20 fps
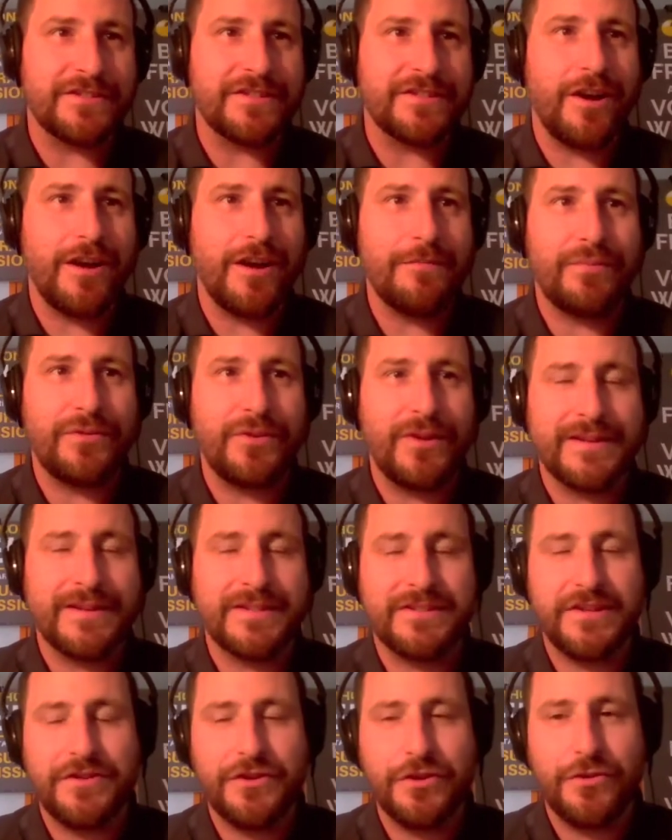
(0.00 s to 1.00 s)
It's
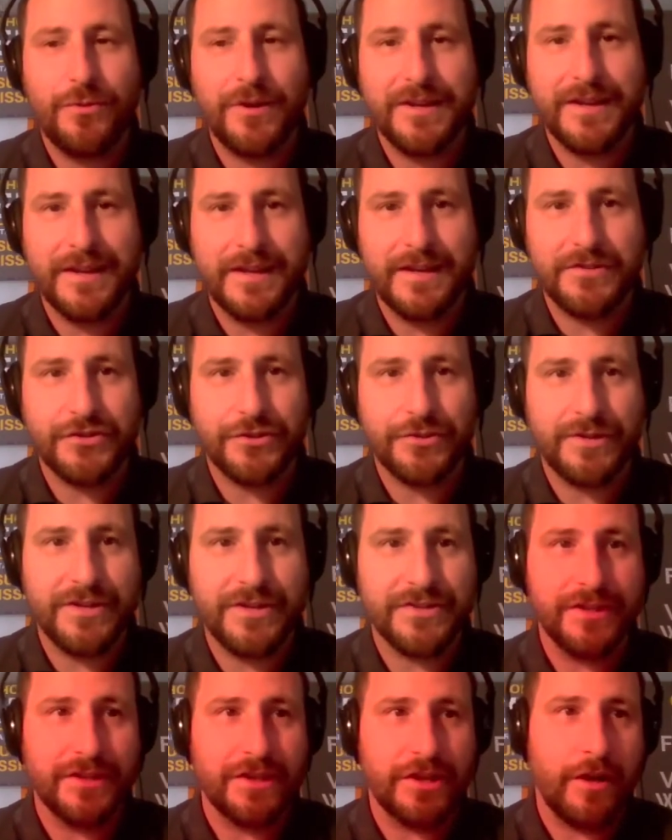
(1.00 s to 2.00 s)
complex to know what is or
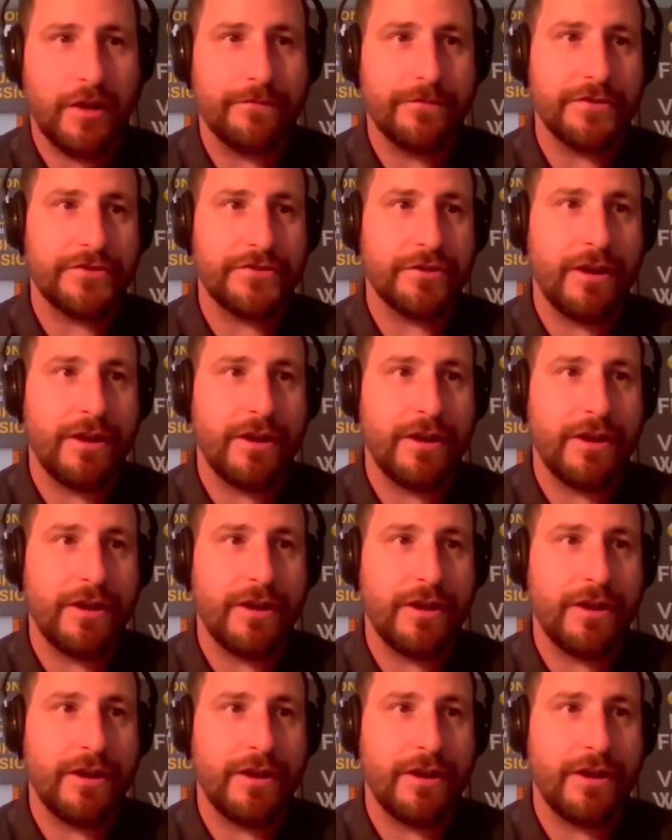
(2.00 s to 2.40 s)
isn't covered.